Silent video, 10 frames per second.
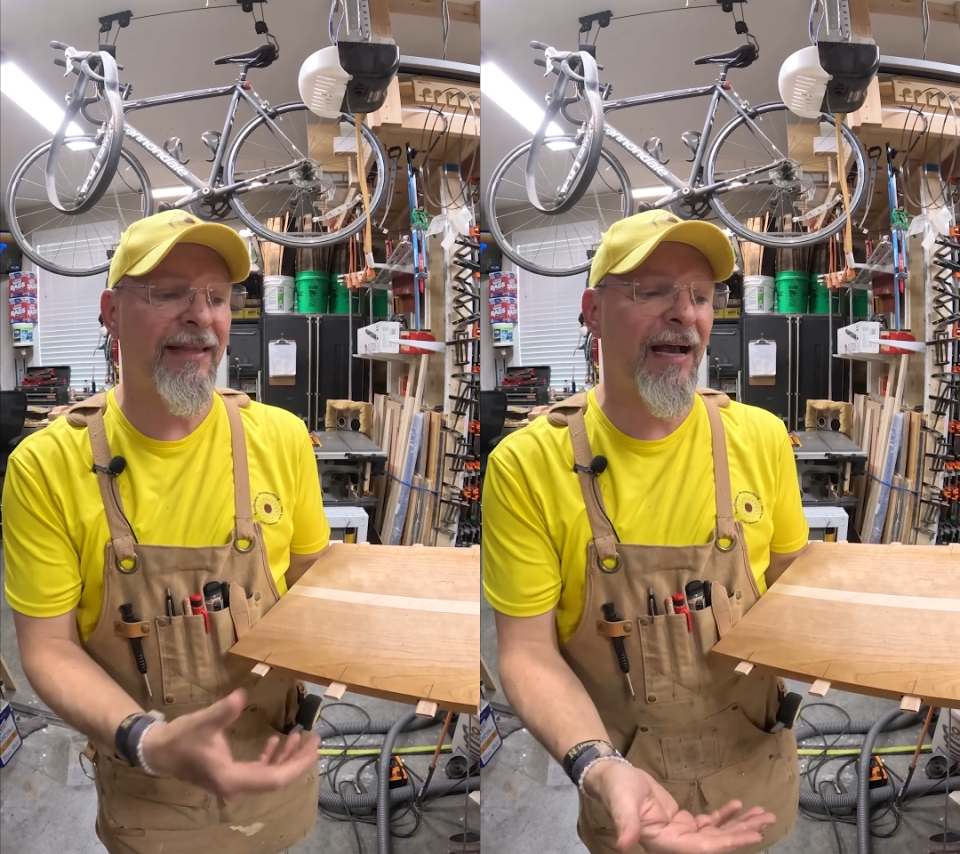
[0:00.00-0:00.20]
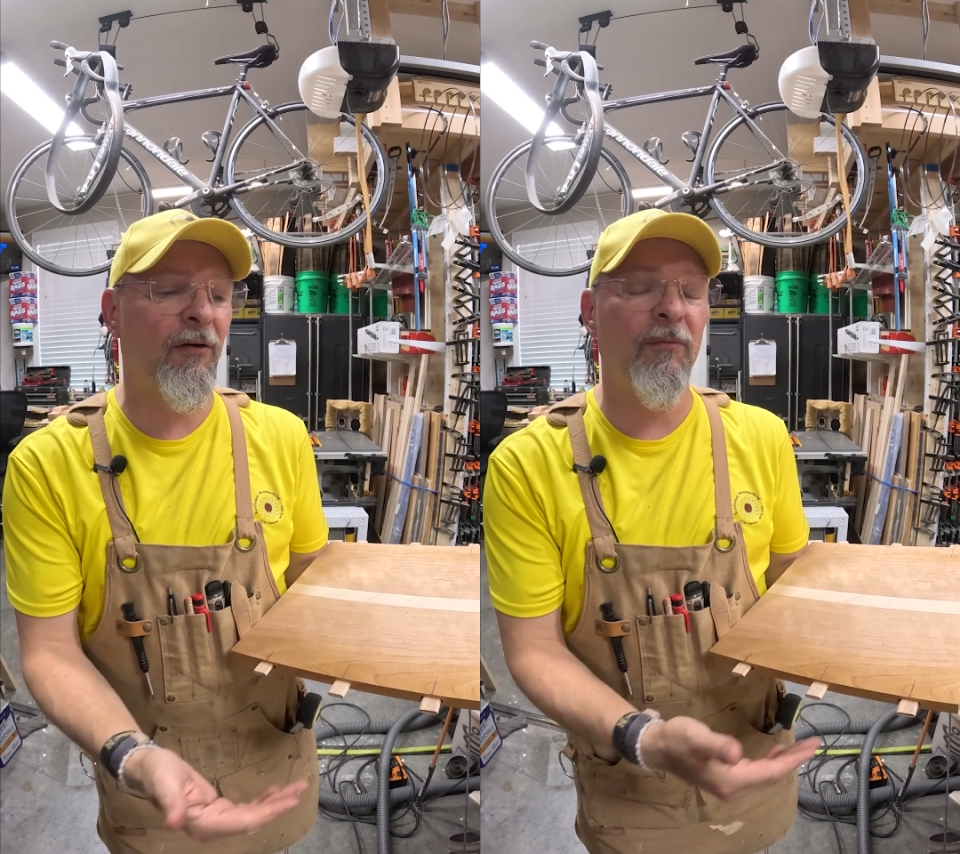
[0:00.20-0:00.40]

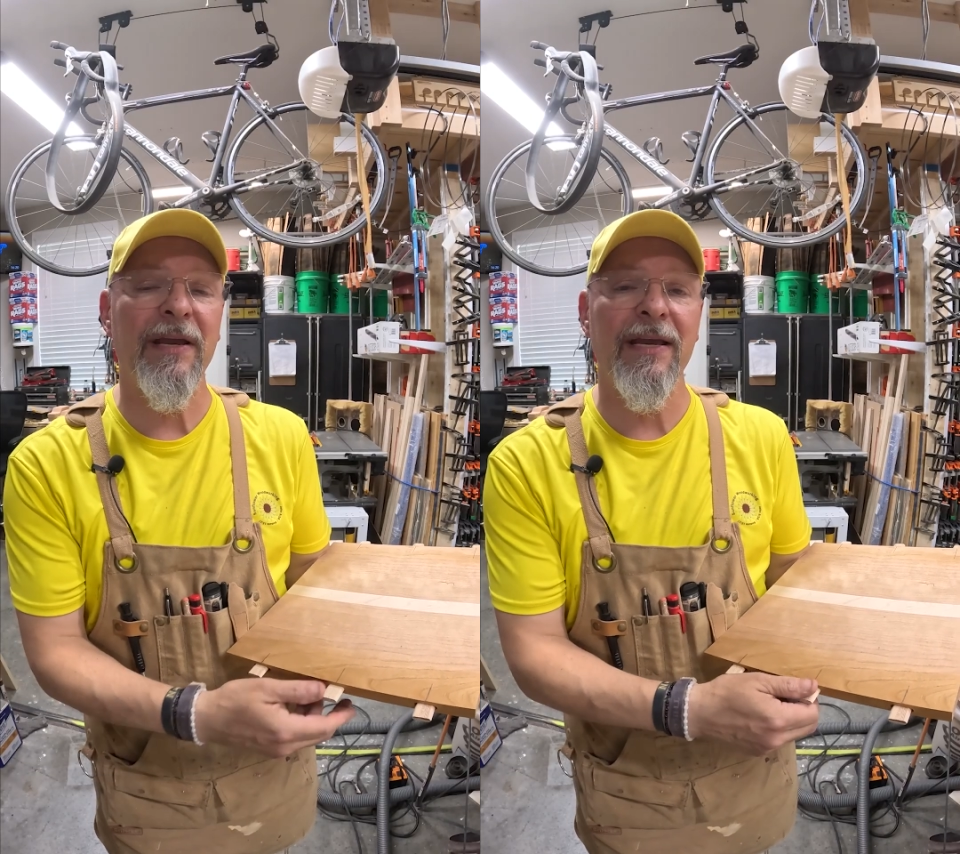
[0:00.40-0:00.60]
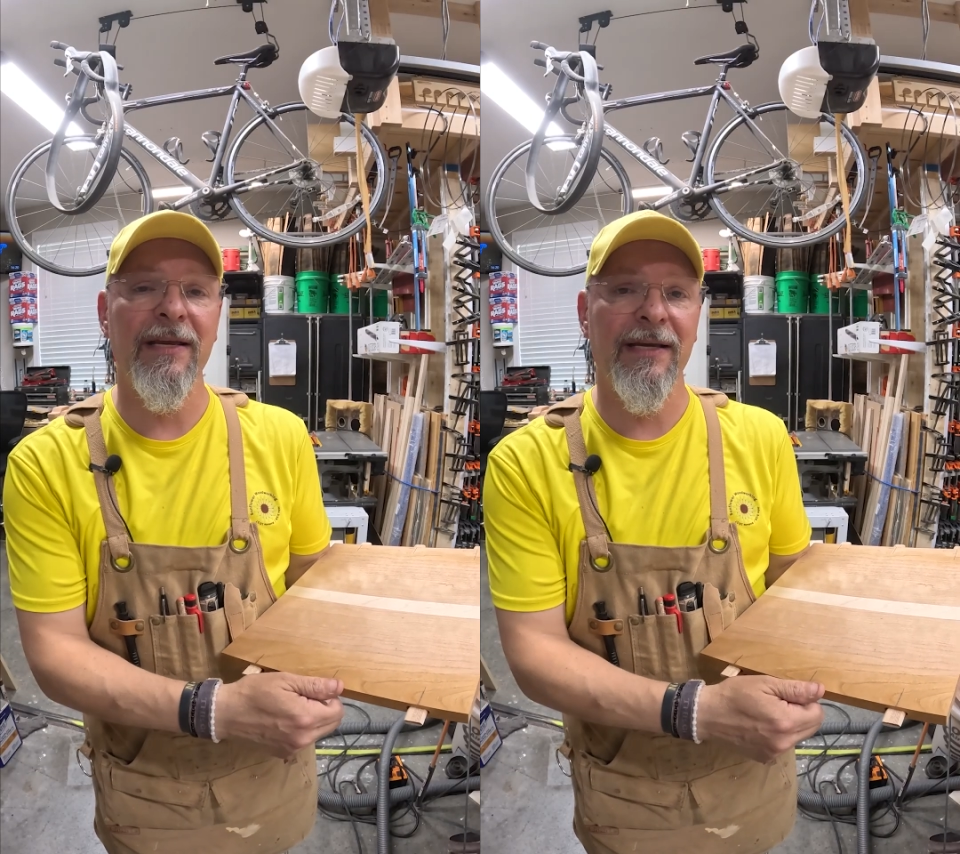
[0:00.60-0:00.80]
And that will
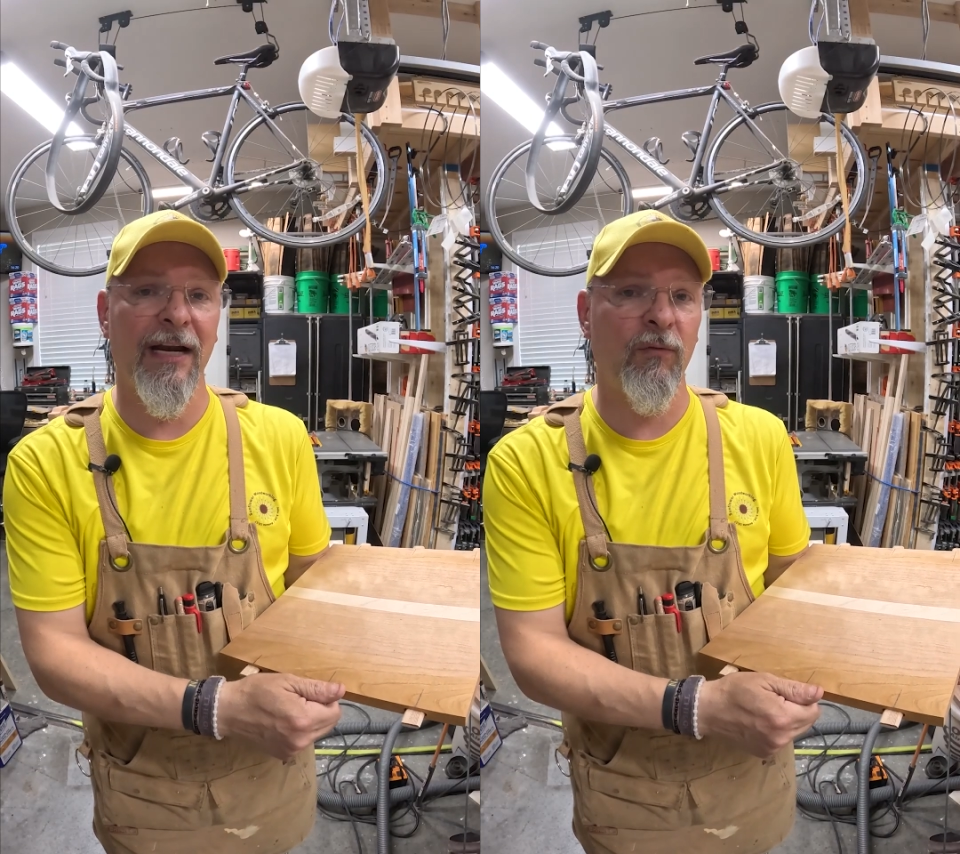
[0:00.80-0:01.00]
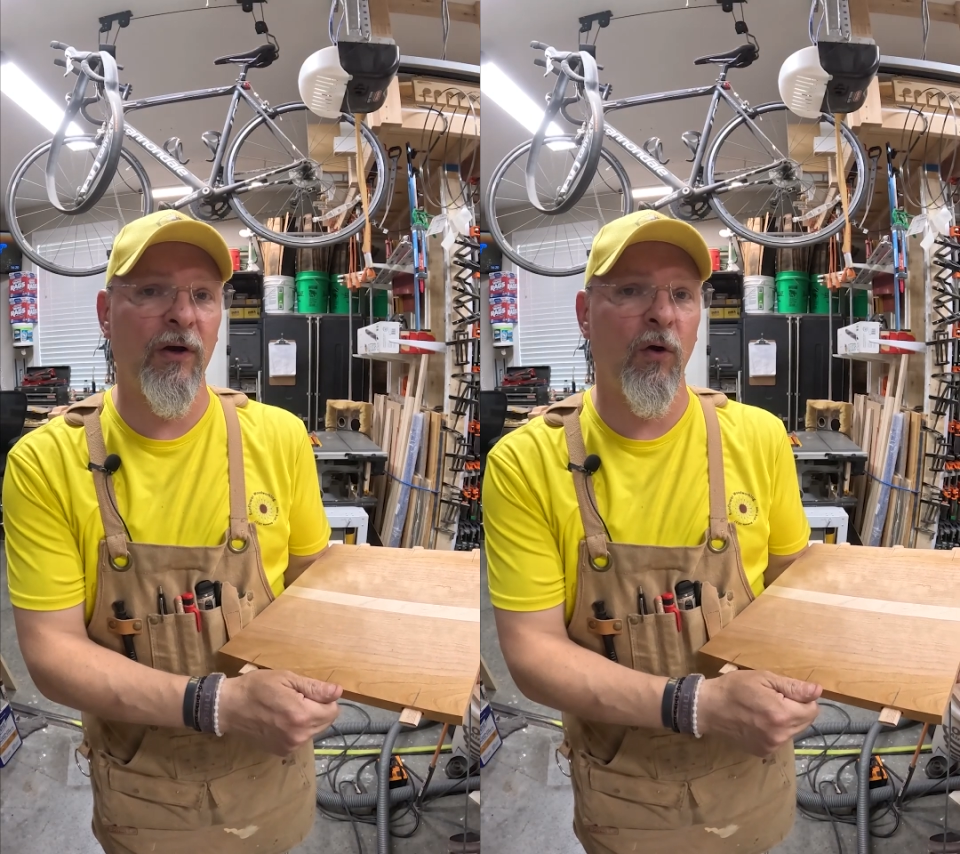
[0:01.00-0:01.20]
be kind
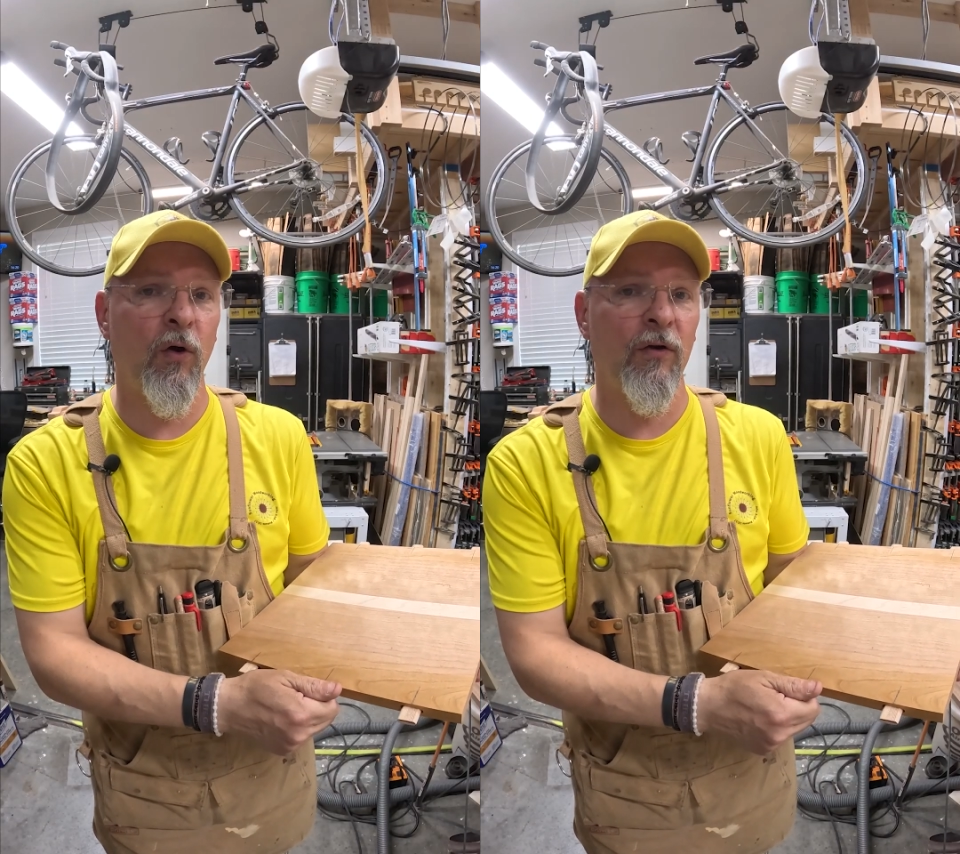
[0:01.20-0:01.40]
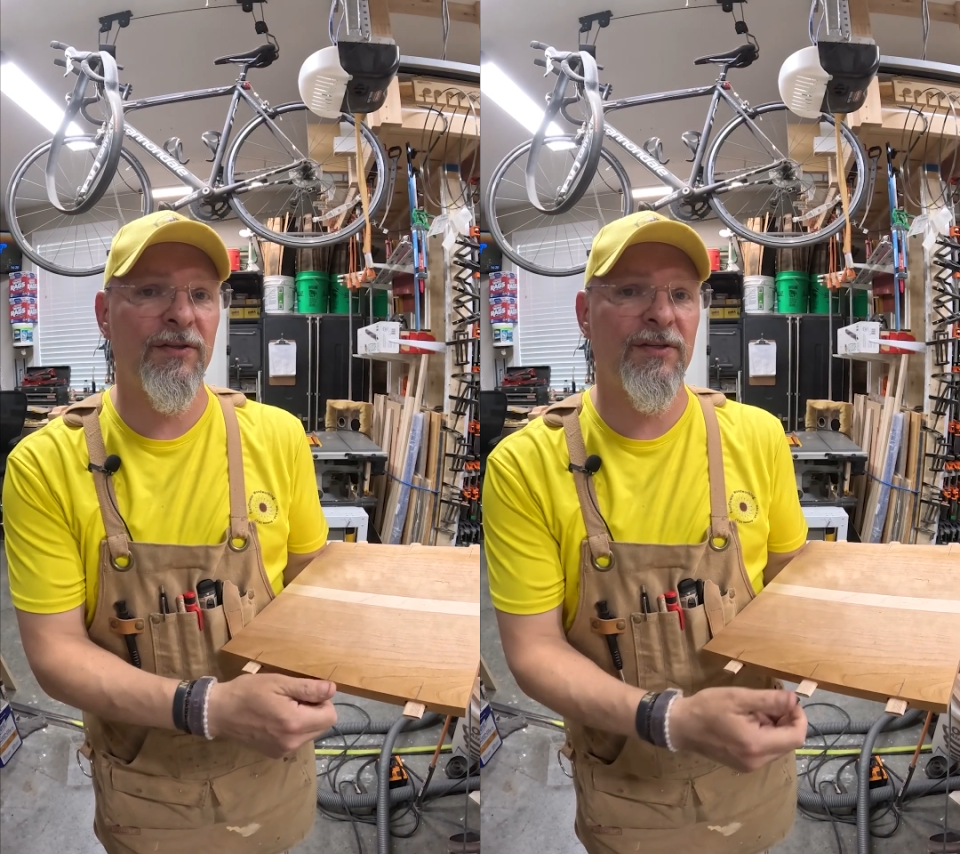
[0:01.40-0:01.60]
of what
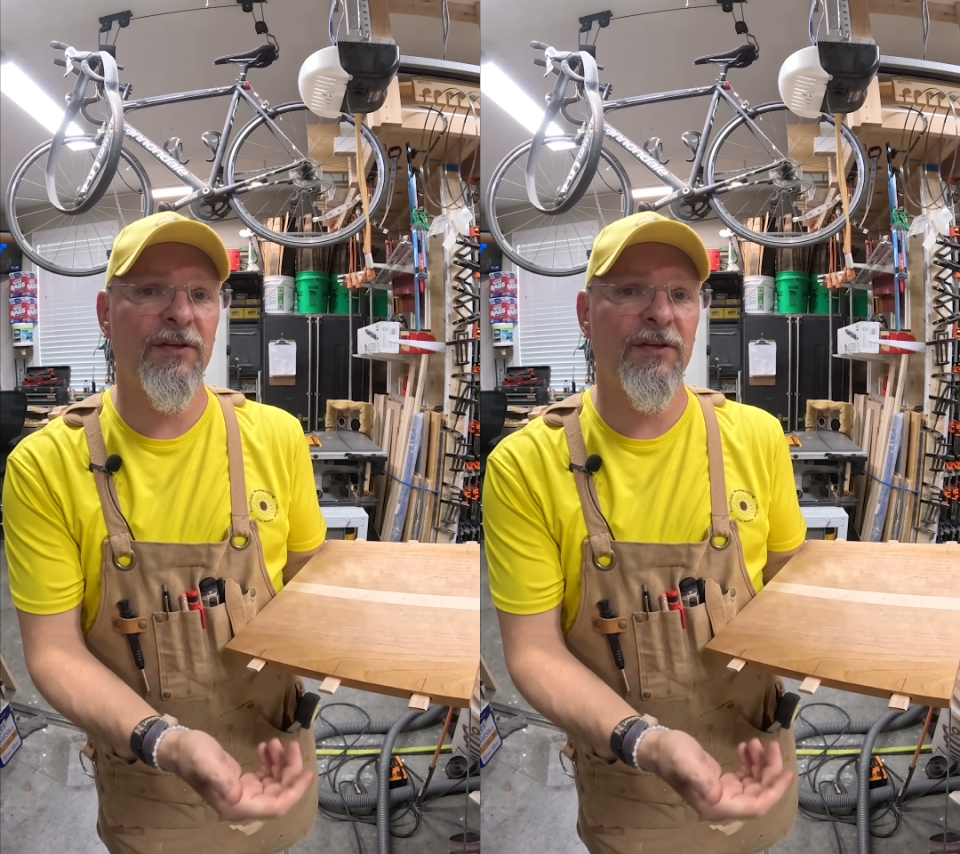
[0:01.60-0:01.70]
holds